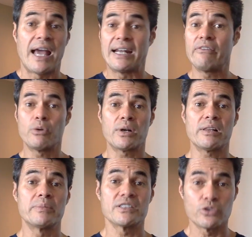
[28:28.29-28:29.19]
And every one
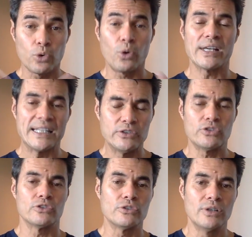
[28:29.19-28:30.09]
of them is a door
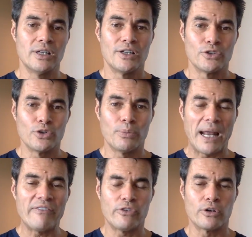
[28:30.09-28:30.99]
into your
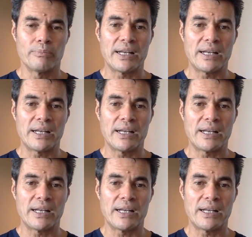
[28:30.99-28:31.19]
platform,